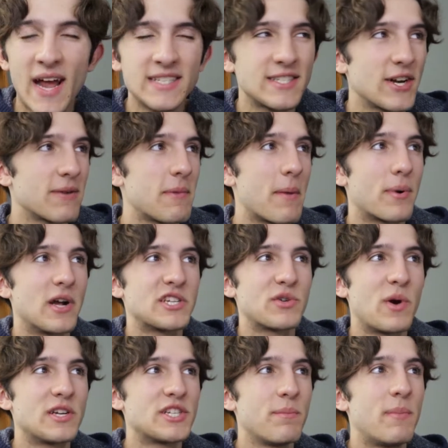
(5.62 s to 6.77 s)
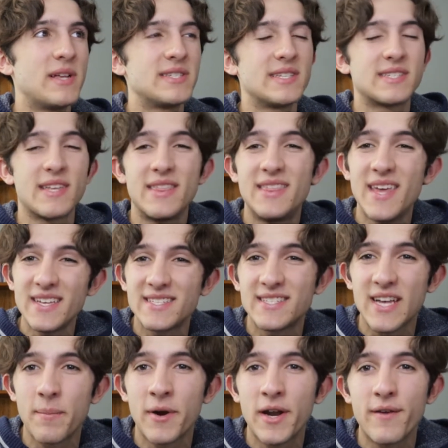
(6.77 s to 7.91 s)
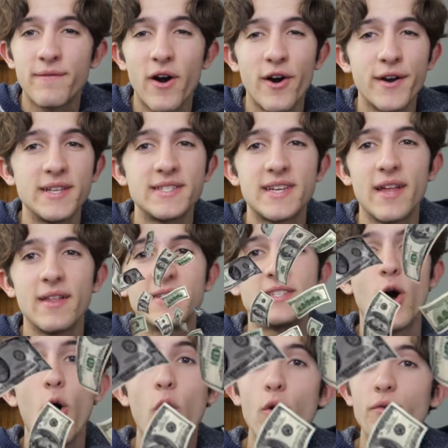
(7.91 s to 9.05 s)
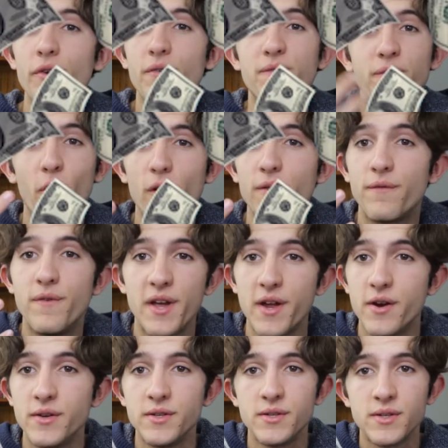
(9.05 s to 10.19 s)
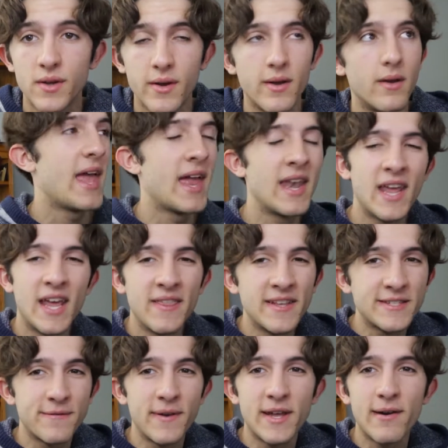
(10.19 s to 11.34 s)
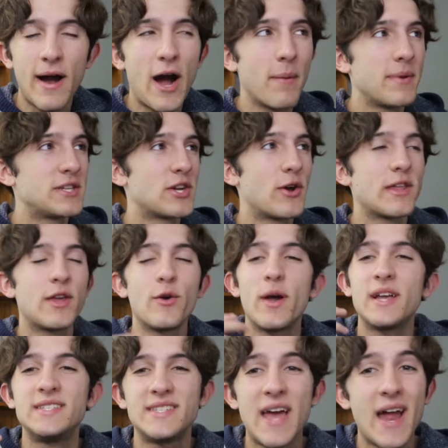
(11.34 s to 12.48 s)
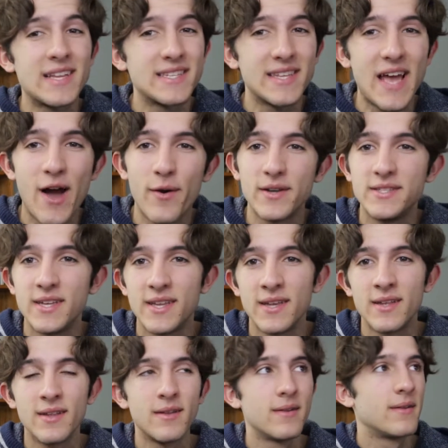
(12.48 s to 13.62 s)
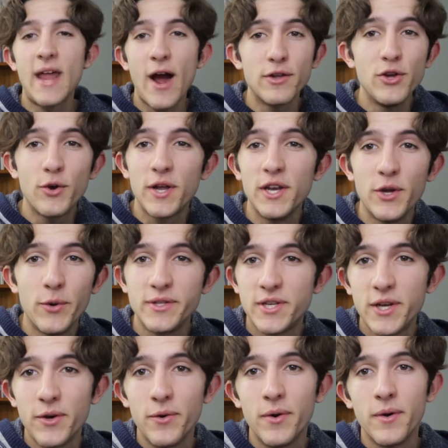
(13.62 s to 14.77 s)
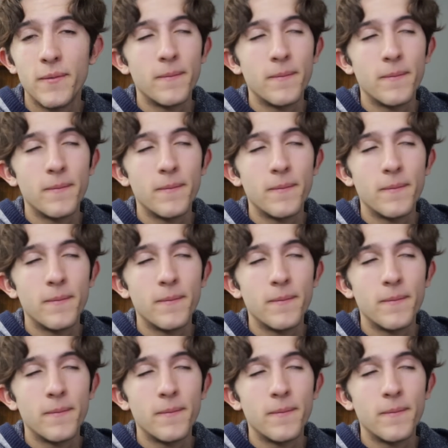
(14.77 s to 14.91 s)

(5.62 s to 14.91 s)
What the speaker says: and I started my pressure washing business this summer and have already scaled it to over 4 figures. And in this video, I'll be showing you exactly how I did it and how you can do it too.